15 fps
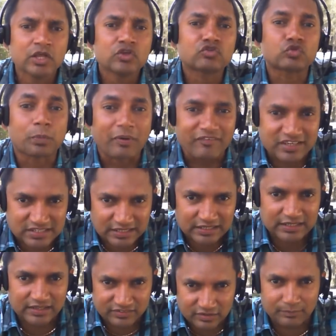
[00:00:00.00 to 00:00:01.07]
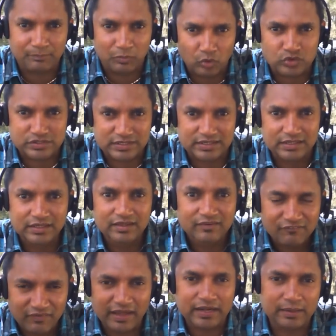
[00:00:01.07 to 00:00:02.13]
Supervision is important.
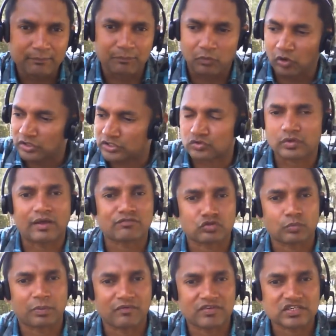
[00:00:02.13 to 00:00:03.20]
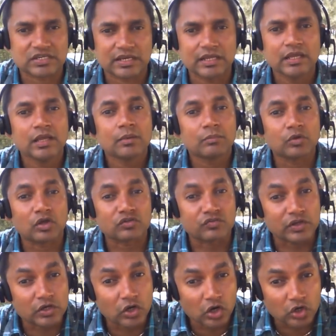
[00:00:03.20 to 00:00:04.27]
Very important to have supervision, because
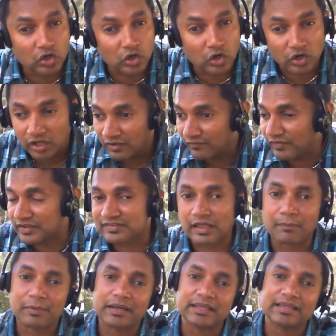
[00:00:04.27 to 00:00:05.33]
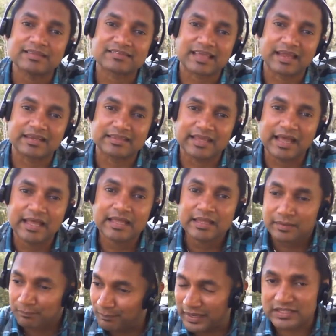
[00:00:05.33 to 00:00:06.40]
we don't know what's happening inside the
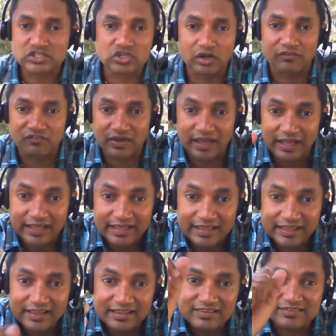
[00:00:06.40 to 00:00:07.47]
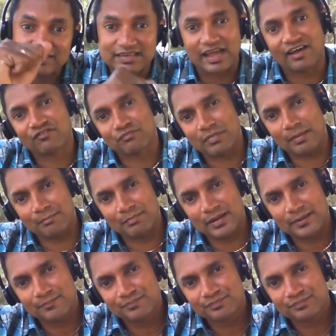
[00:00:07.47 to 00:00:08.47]
bench of a staff member.